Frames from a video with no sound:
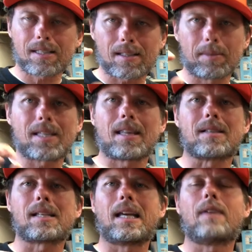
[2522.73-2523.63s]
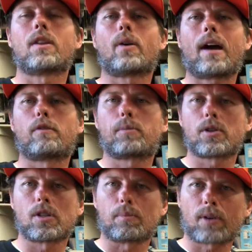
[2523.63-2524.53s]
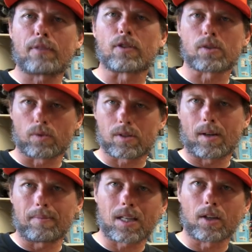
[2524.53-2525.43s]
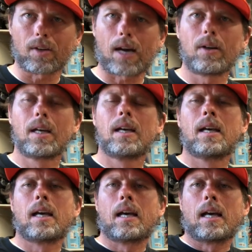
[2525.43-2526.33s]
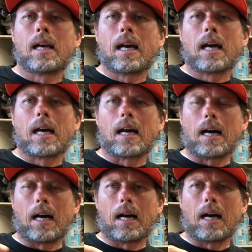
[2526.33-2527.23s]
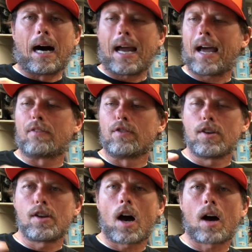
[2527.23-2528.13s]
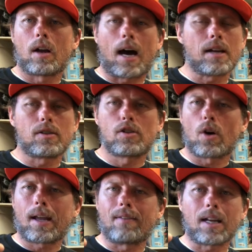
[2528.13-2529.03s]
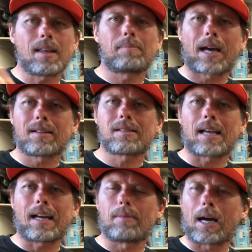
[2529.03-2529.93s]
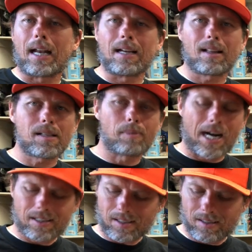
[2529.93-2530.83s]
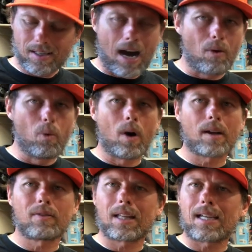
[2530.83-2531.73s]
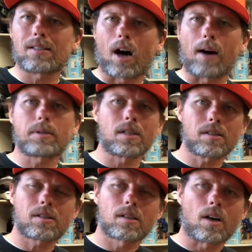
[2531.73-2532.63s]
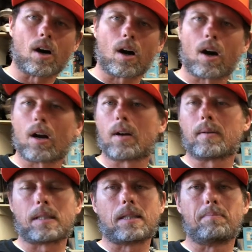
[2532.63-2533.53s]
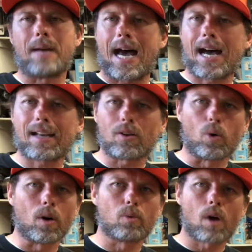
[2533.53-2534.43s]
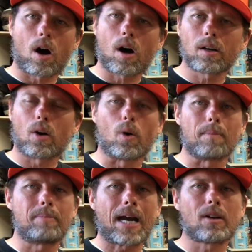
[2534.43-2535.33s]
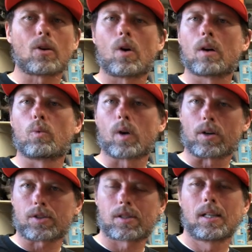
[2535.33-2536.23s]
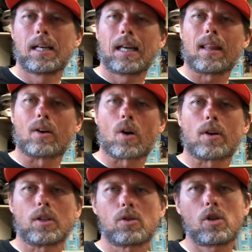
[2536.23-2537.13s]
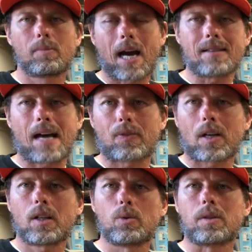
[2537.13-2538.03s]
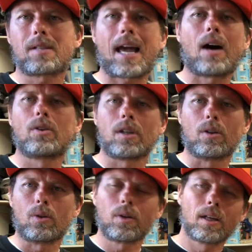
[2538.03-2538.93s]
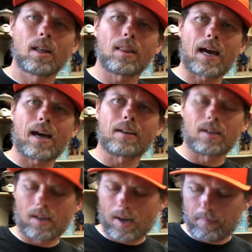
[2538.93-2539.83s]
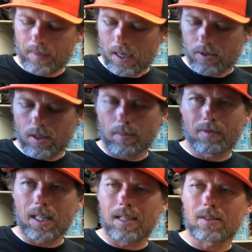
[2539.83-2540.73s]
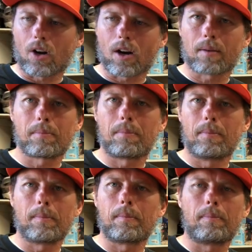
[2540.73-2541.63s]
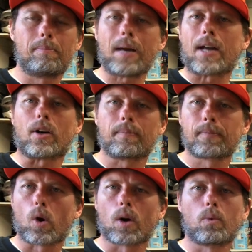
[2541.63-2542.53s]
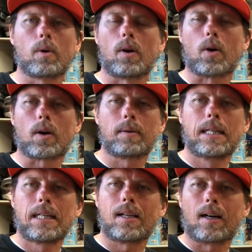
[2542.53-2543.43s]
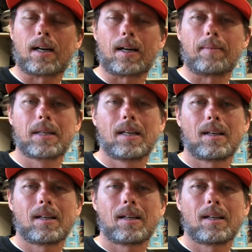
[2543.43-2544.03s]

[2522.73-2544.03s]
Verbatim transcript: me let me say this. Even though I have a personal preference, which I'm telling you now, uh, I have not. I don't have anything bad to say about any of these boxes. Not one of these options are bad or wrong or better or worse. There are YouTube guys out there who will tell you that um, some of these are better or or um,